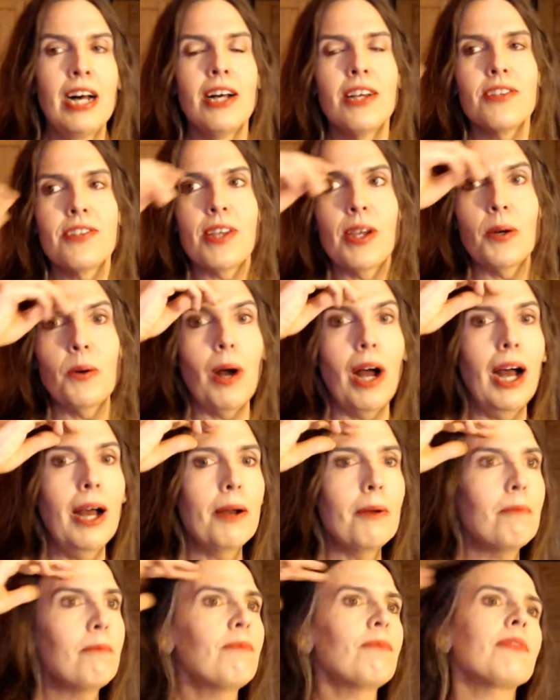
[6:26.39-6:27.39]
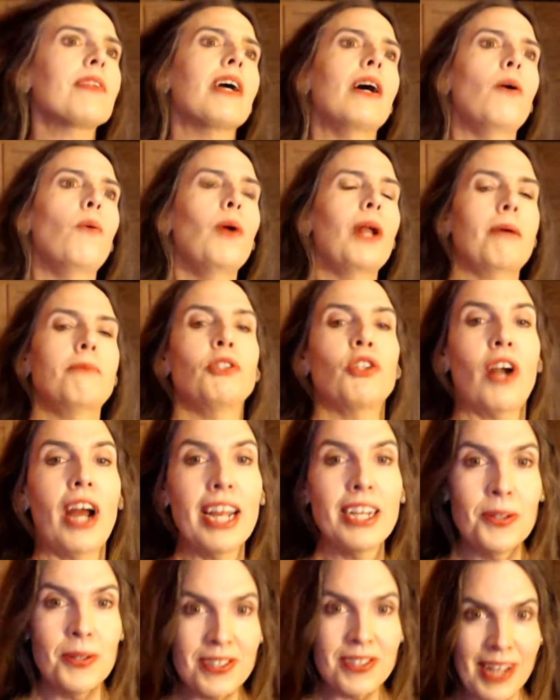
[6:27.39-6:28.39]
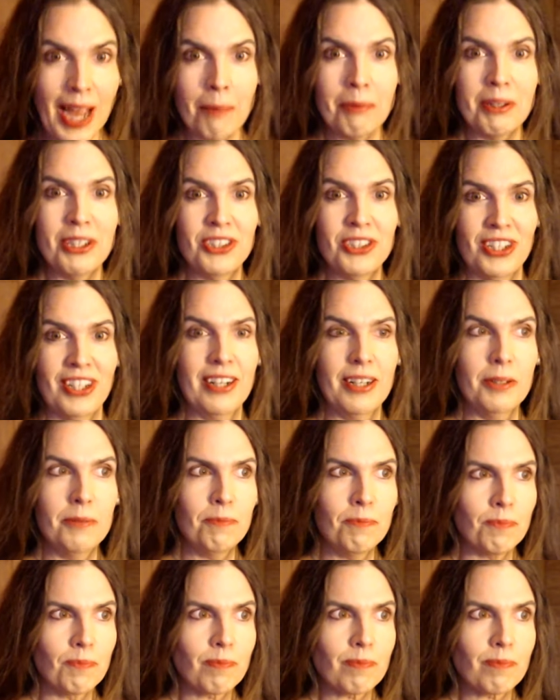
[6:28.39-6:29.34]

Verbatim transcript: So, um, what I'm trying to establish here